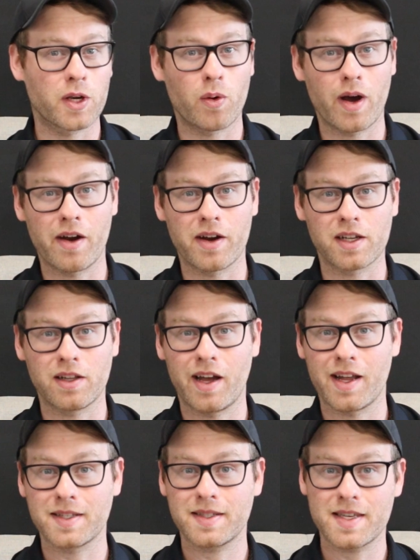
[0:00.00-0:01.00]
acquiring
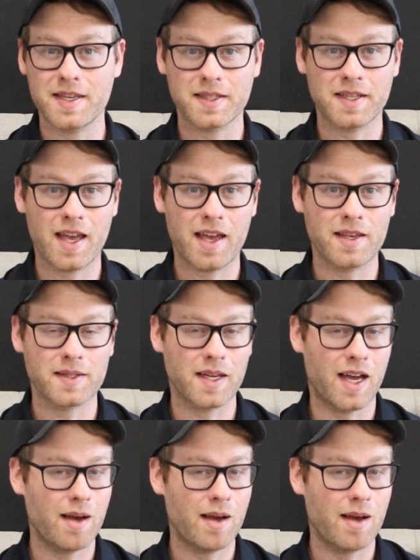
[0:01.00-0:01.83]
clients these days.